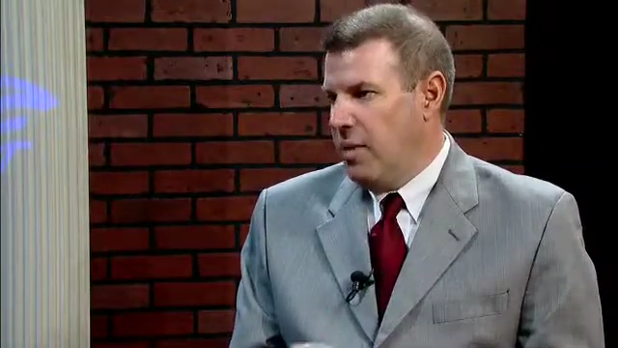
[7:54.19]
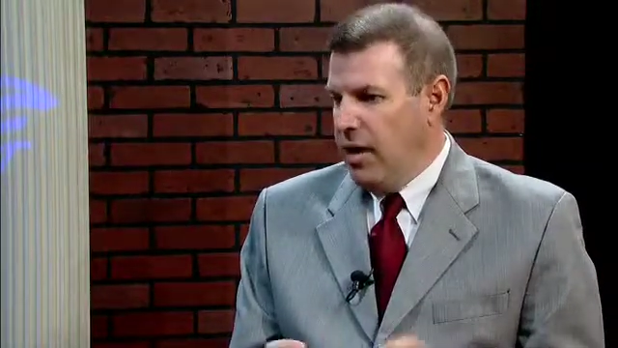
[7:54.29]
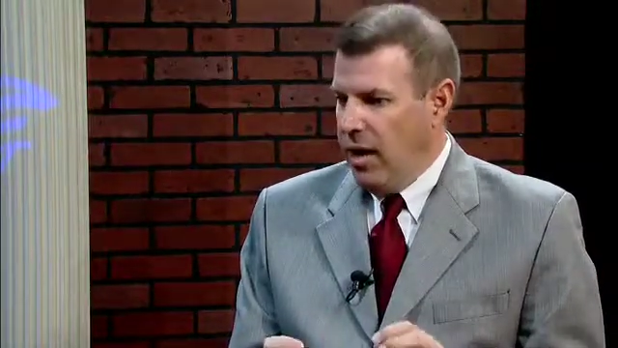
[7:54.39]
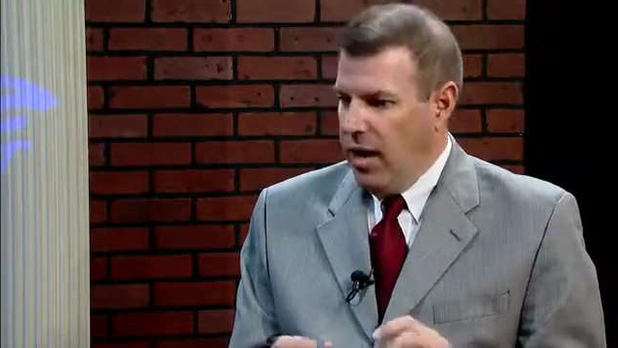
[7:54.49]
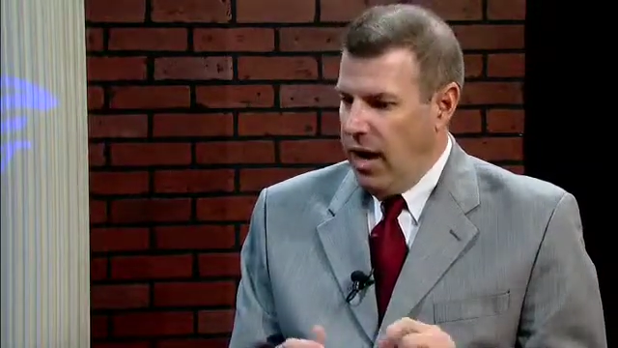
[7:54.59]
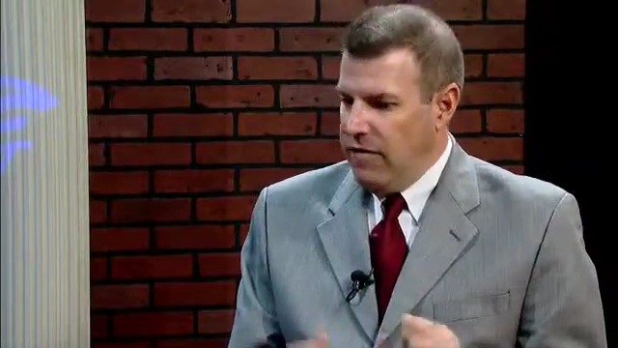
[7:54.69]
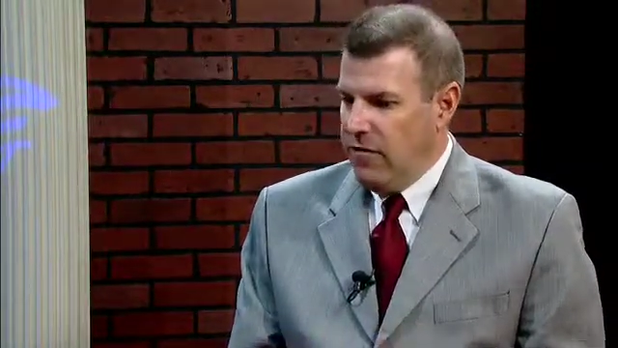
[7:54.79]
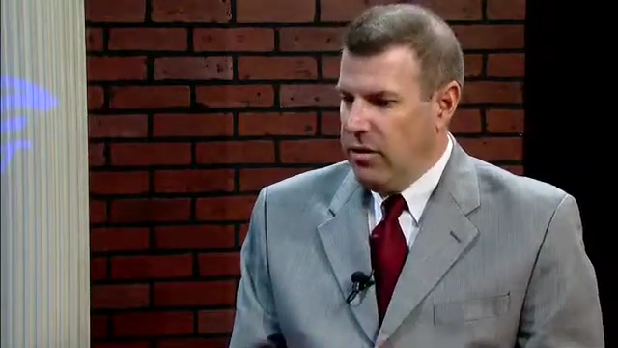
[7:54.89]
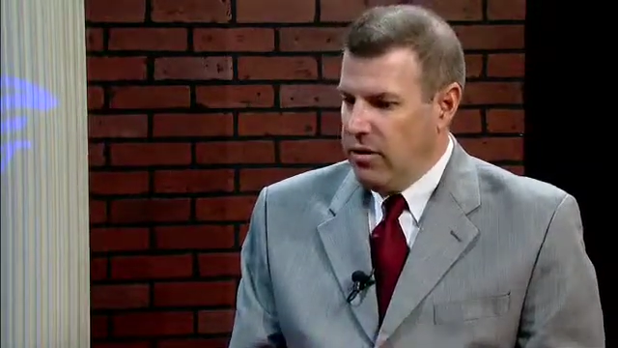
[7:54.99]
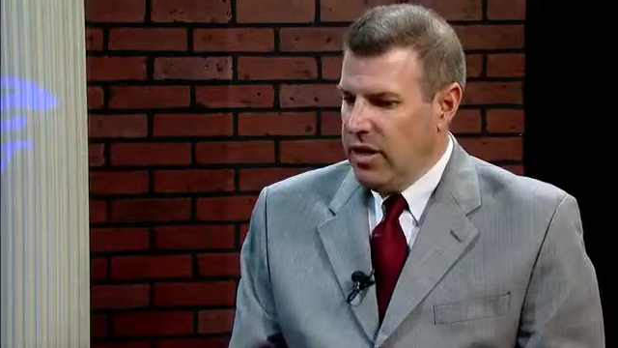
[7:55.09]
But I
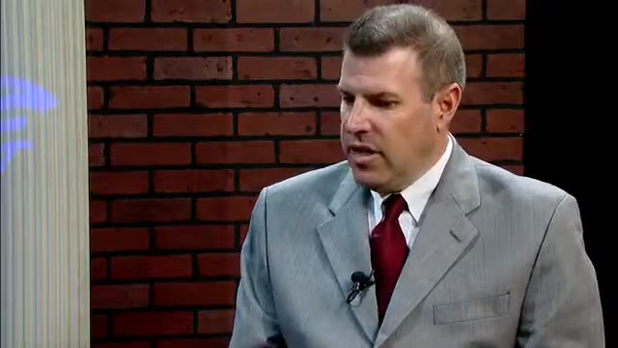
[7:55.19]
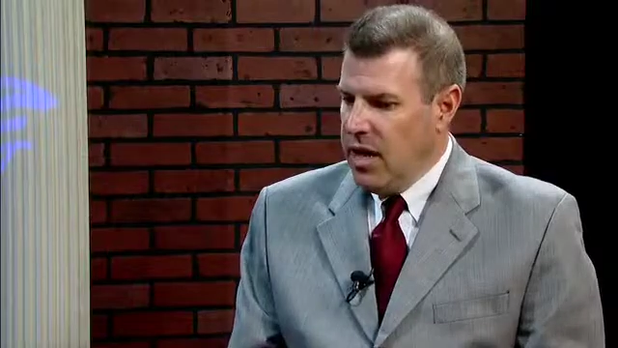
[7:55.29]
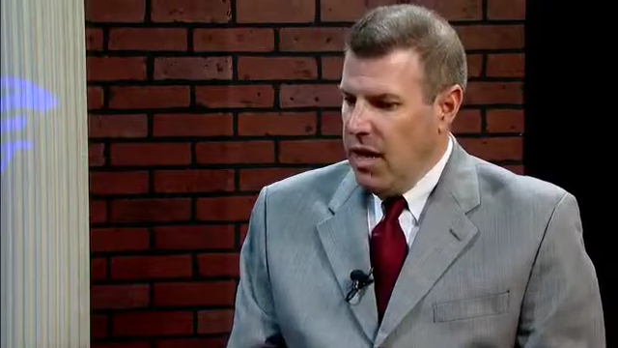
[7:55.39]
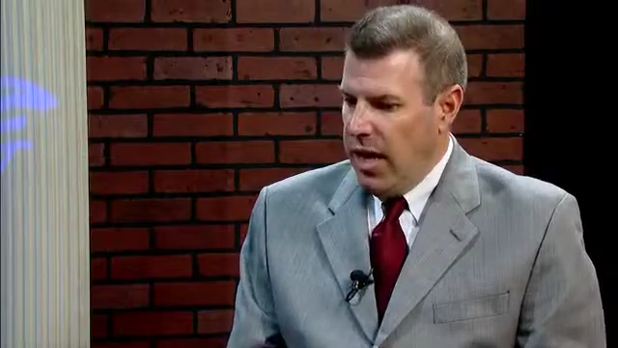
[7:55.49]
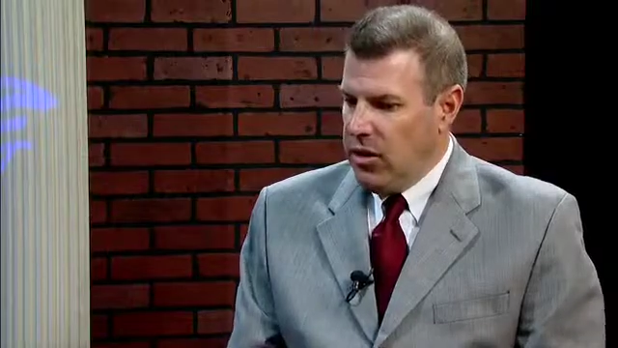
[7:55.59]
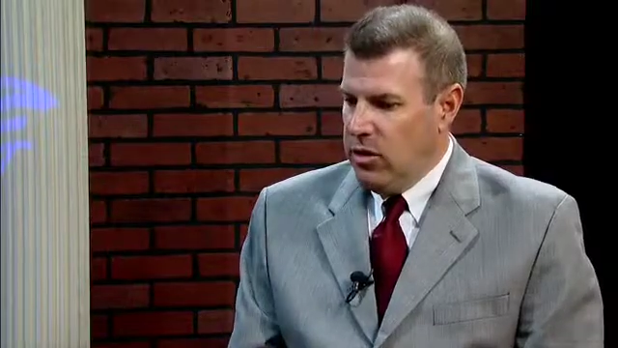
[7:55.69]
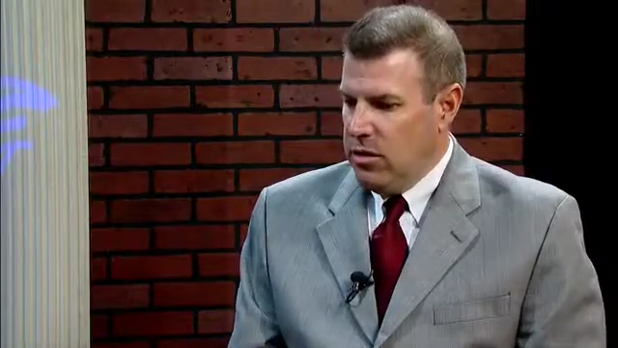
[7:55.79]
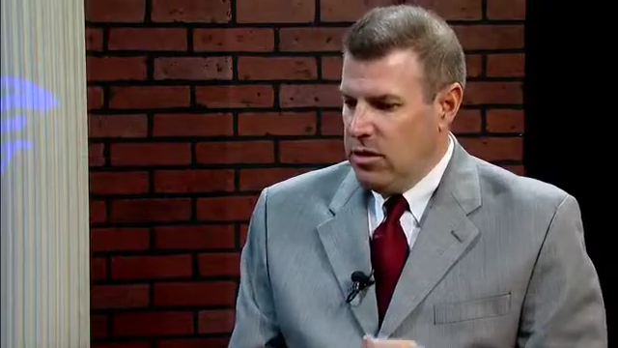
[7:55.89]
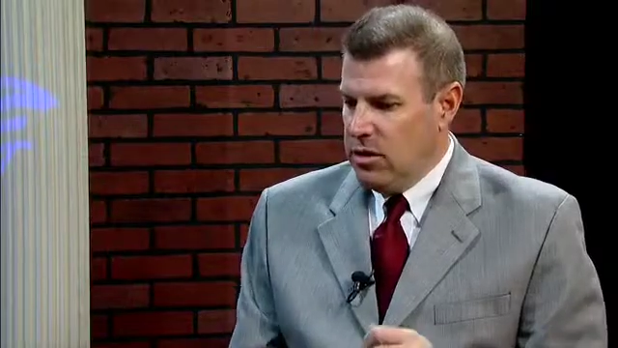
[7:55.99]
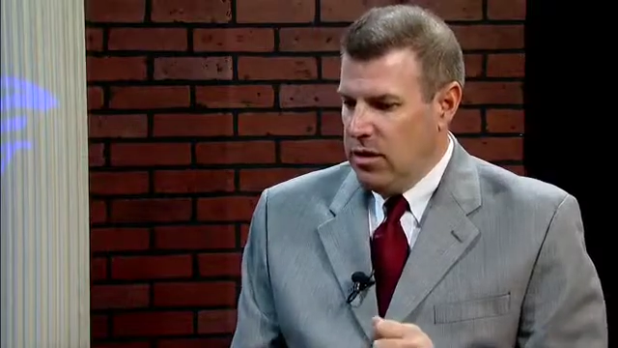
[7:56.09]
felt like I
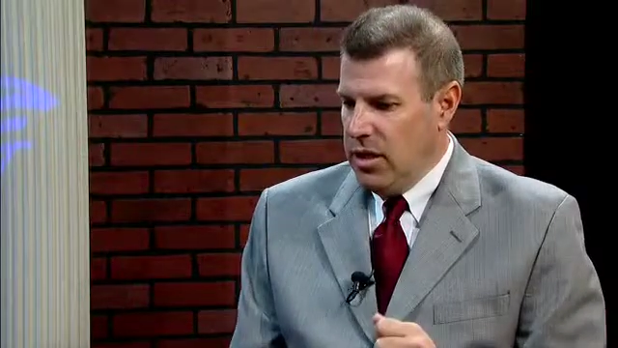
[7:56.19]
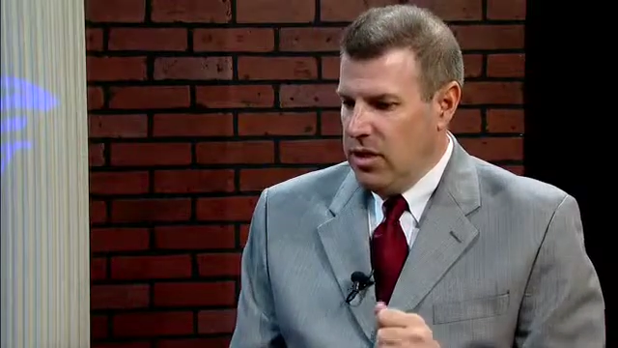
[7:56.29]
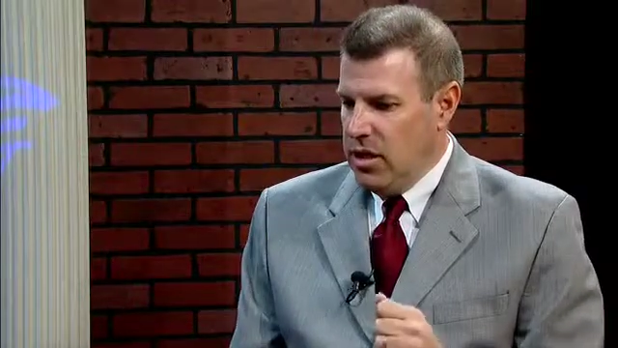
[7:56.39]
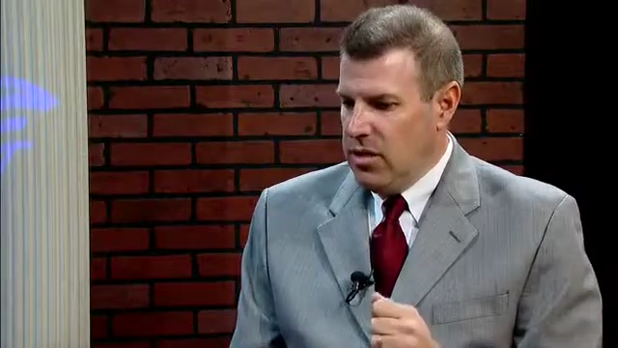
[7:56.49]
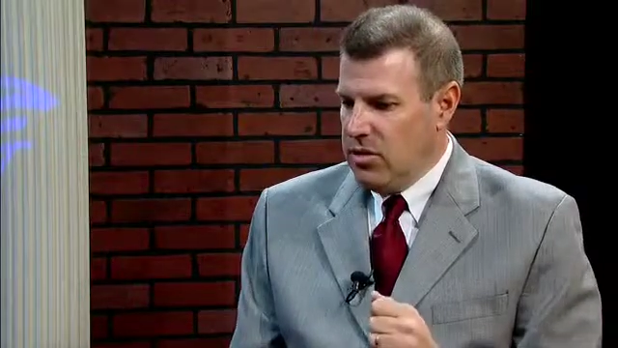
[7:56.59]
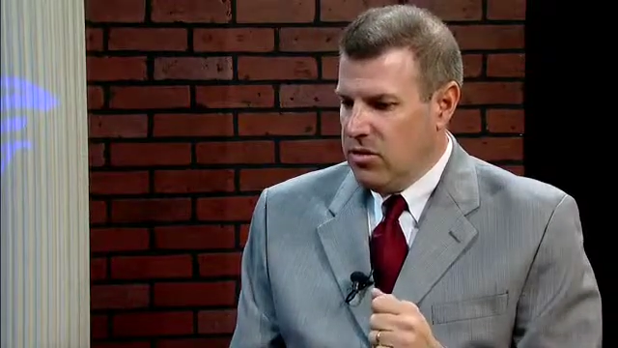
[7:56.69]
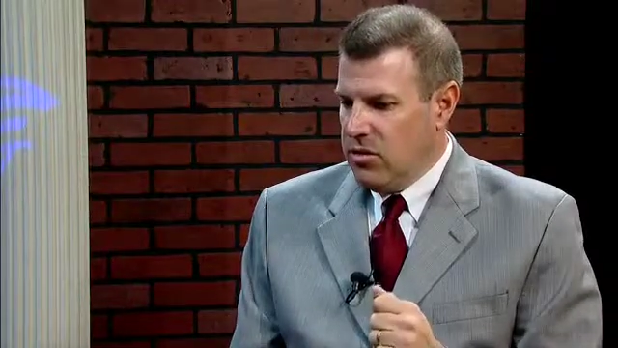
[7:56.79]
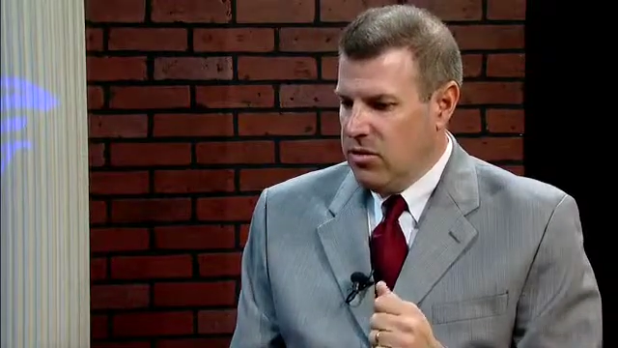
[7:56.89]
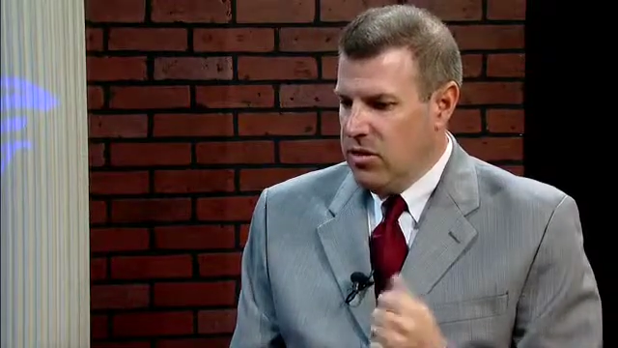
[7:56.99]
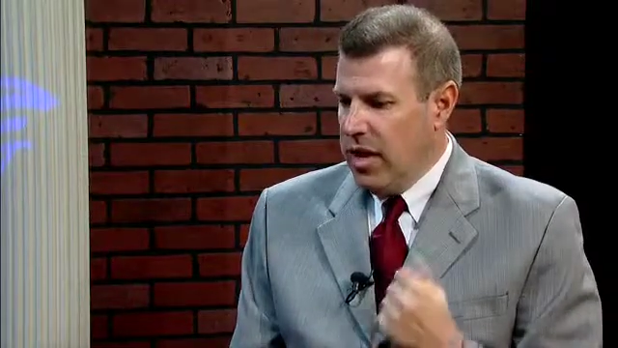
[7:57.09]
couldn't,
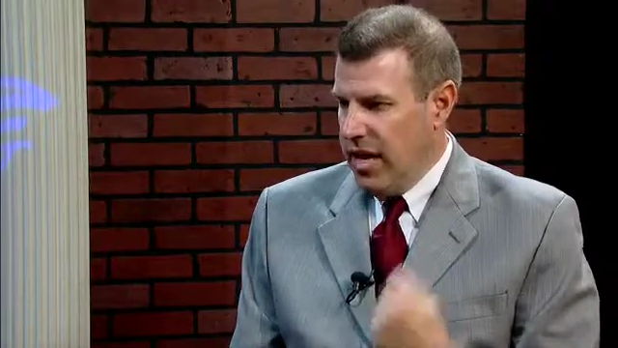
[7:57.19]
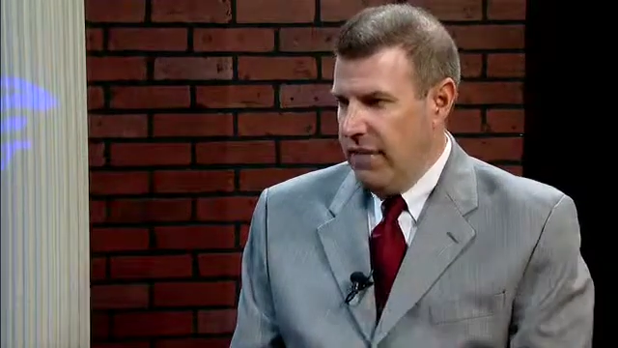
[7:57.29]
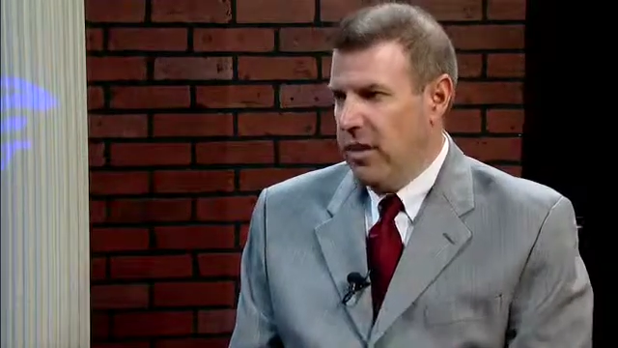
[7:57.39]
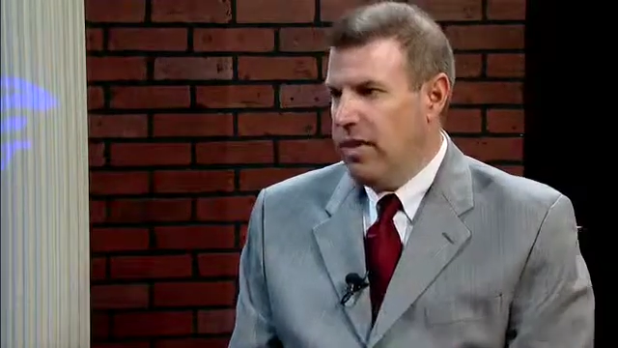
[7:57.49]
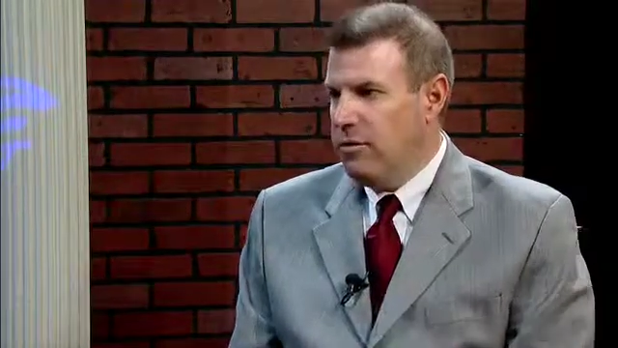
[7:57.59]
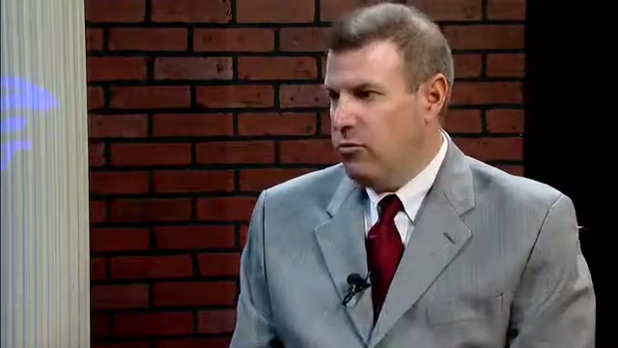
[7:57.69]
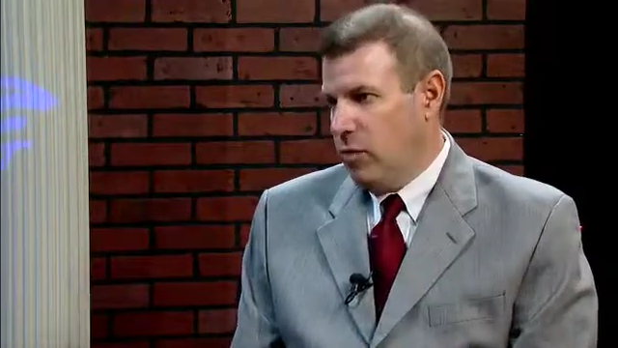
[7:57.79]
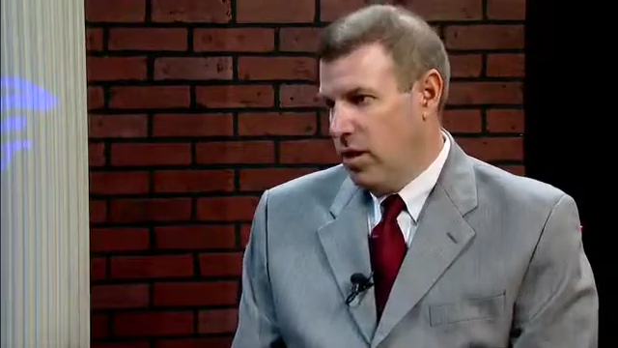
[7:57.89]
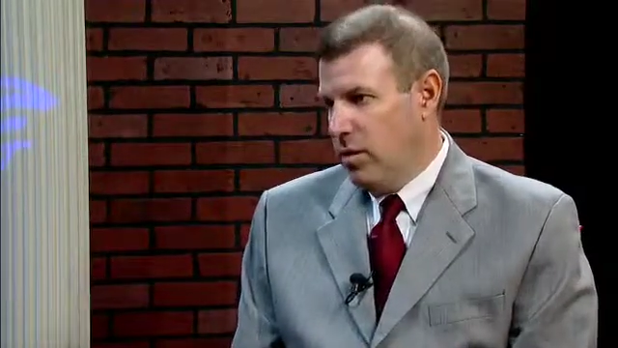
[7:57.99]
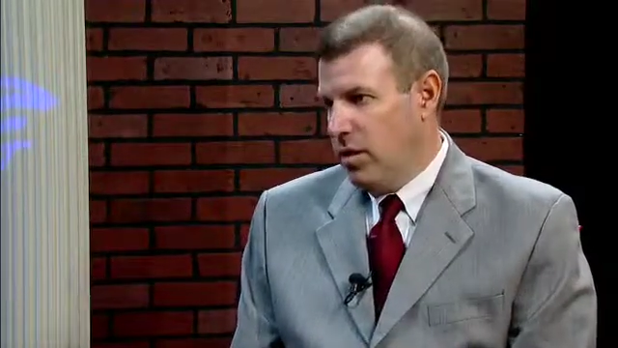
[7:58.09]
you got to have that level of
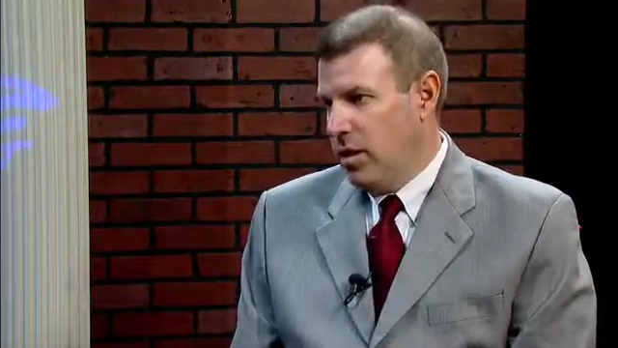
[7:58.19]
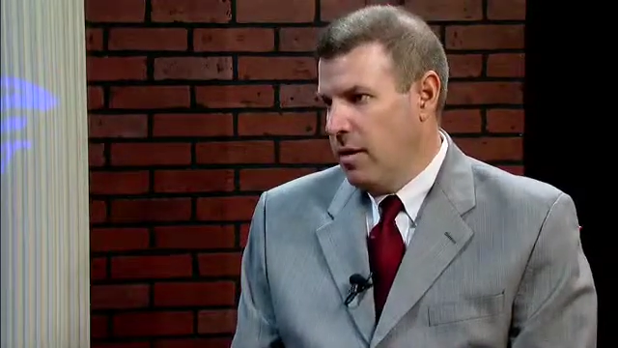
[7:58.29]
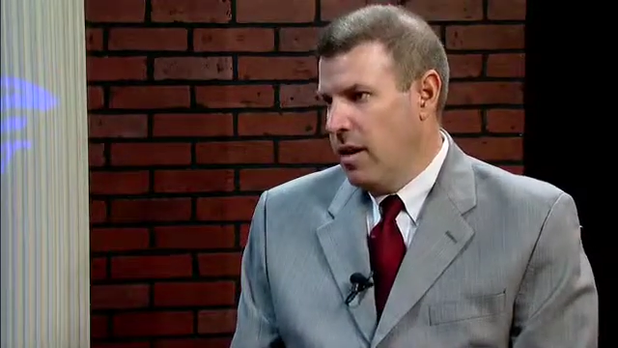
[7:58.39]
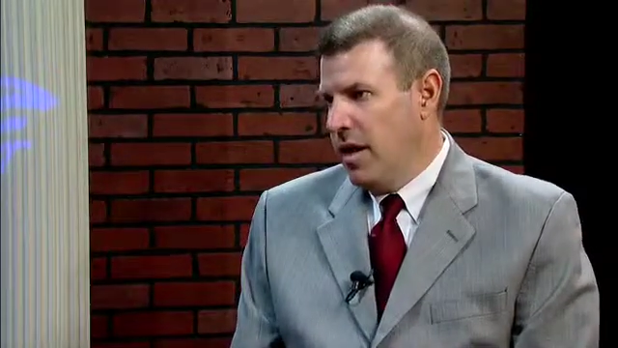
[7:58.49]
credibility.